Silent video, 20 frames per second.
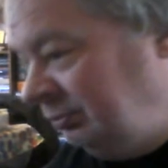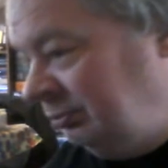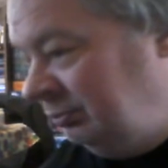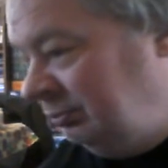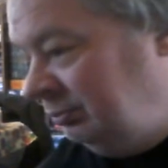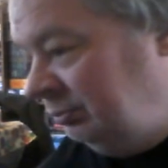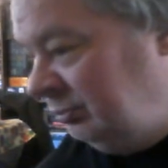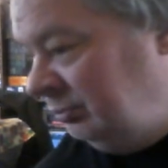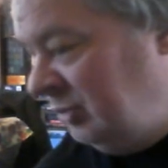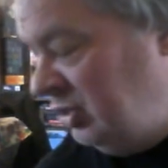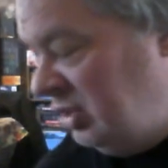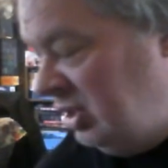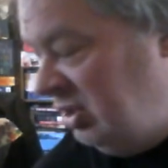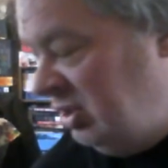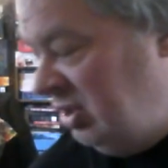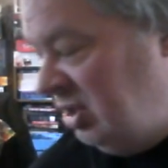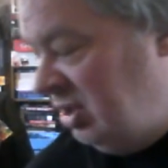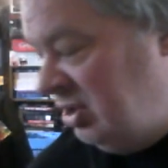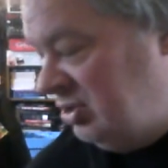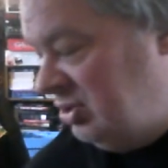But then they
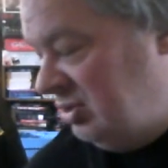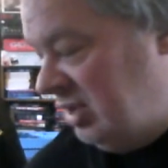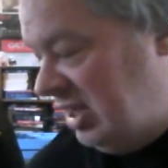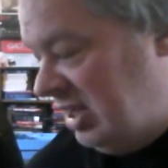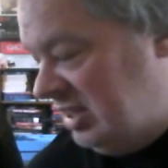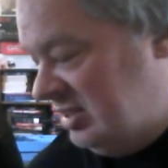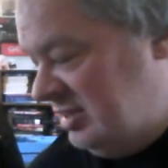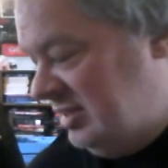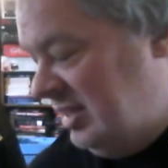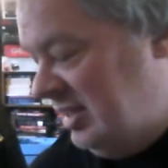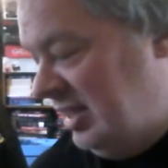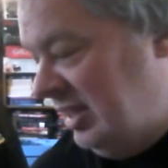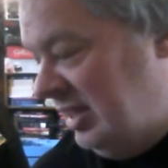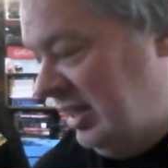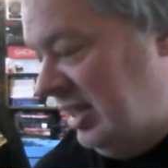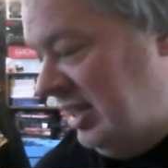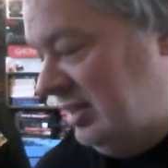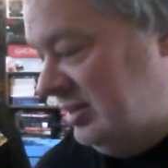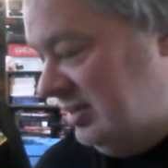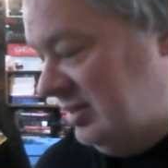also had CAA
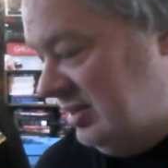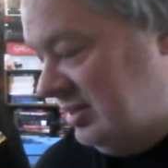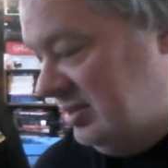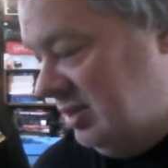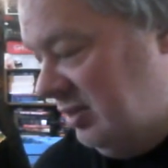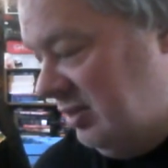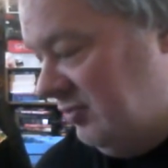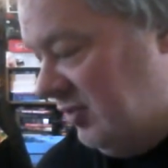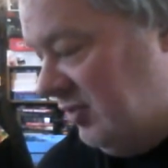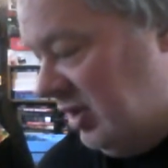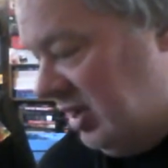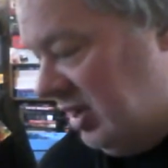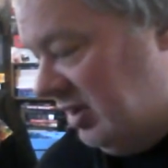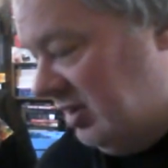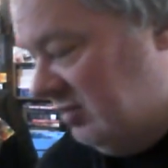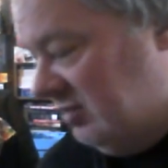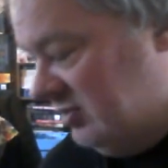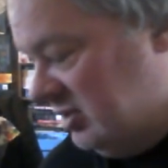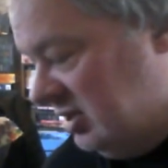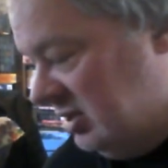
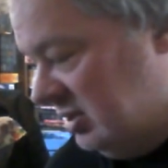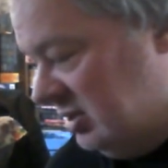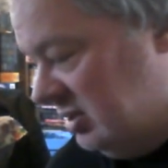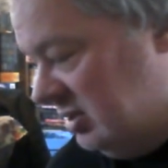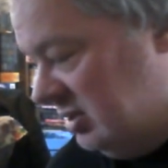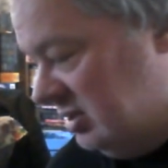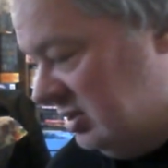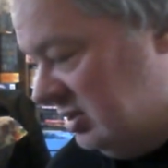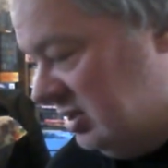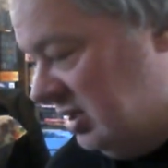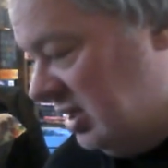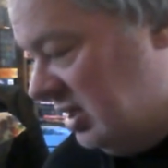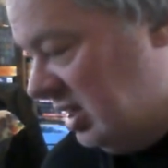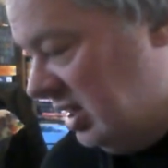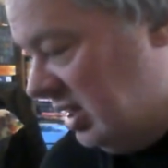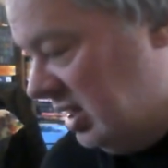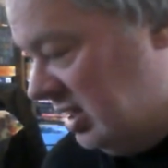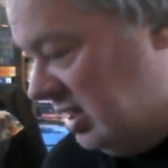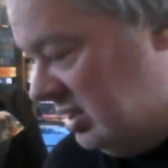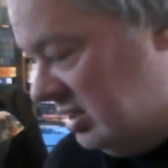65s and
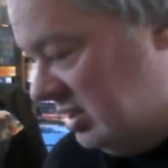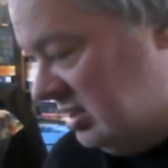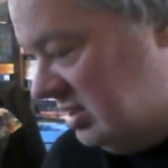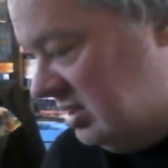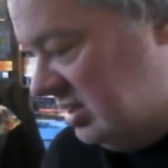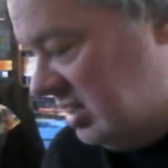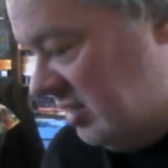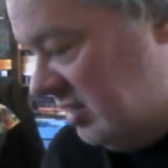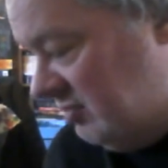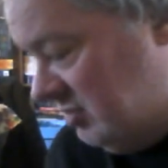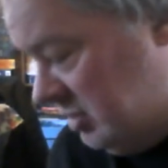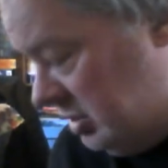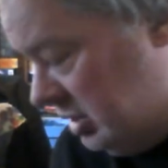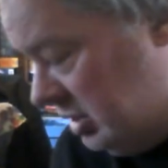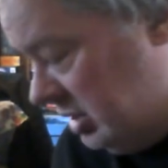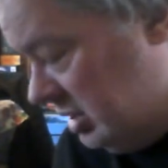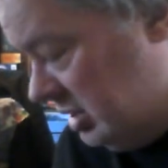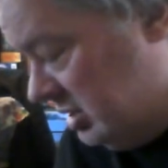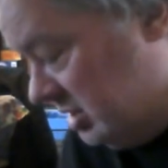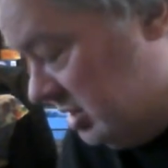CAA
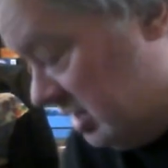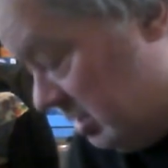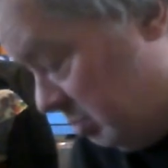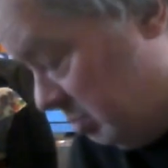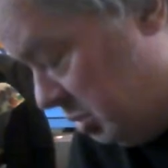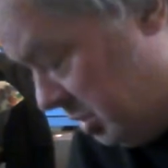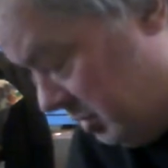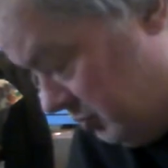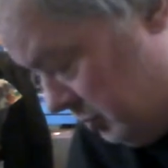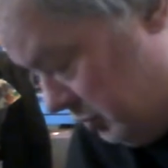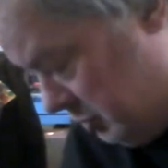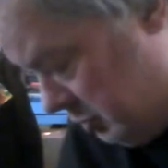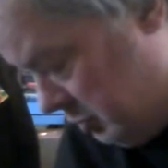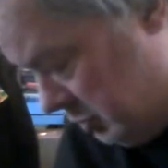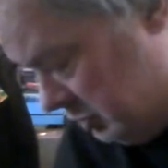70s, and I believe there was a